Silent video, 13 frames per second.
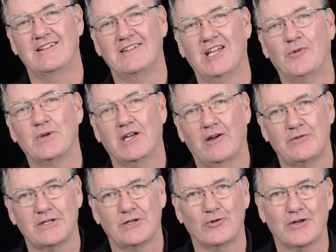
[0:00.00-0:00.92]
Now we're going
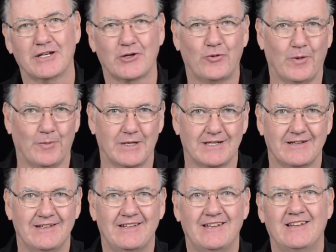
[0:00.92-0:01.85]
to look at equipment.
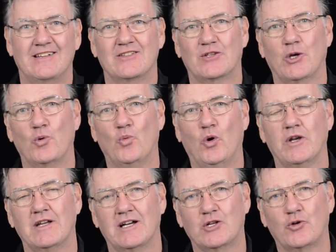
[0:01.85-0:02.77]
So
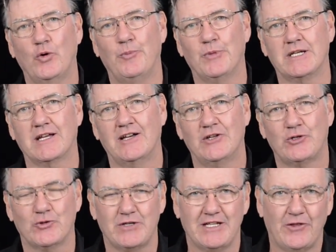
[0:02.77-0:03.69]
what equipment
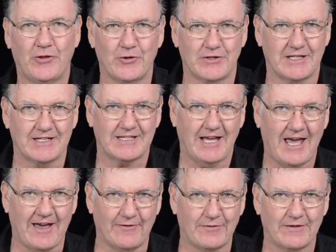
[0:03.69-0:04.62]
should an enthusiast
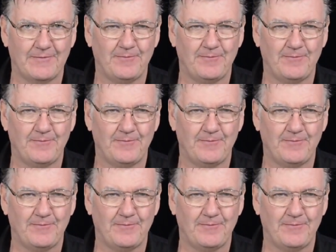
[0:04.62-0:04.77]
have?